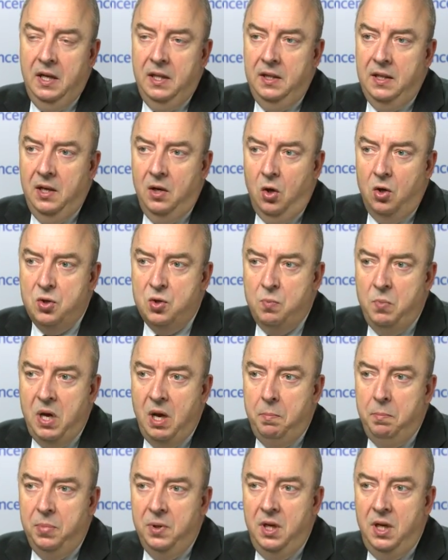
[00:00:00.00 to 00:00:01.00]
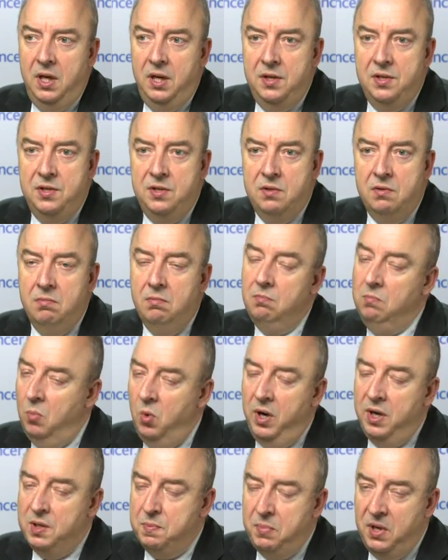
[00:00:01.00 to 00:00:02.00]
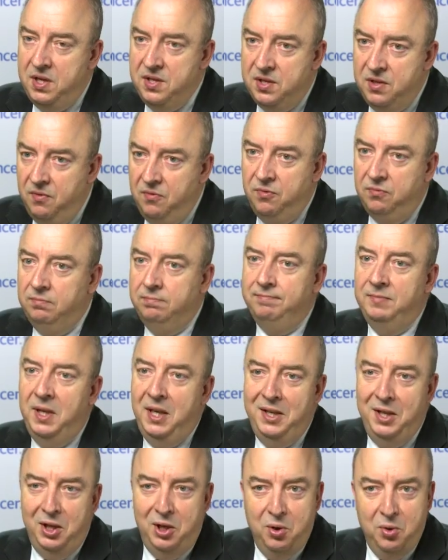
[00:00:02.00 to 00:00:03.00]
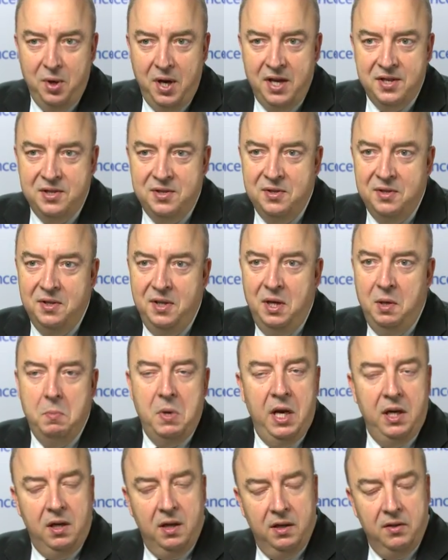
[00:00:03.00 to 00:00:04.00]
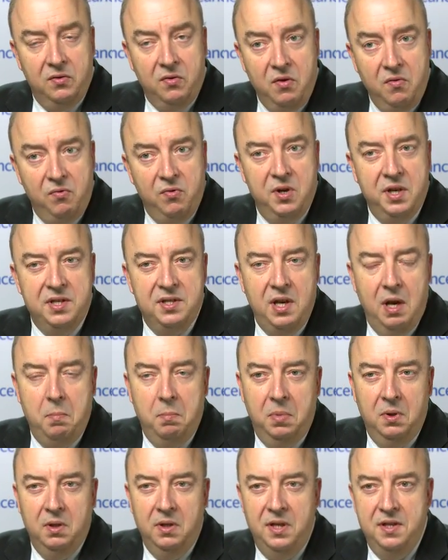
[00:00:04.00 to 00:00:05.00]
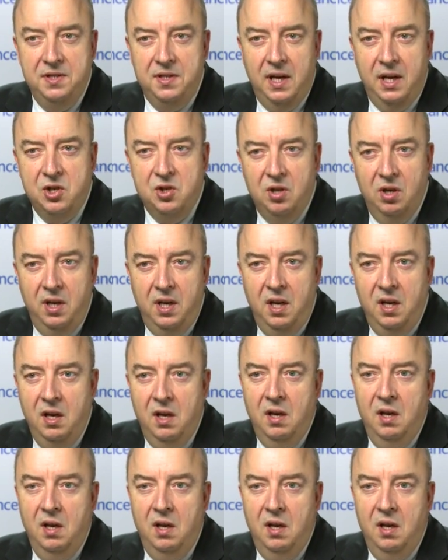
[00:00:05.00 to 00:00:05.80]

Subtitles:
Denosumab is more expensive in the US. In my country, for example, it's actually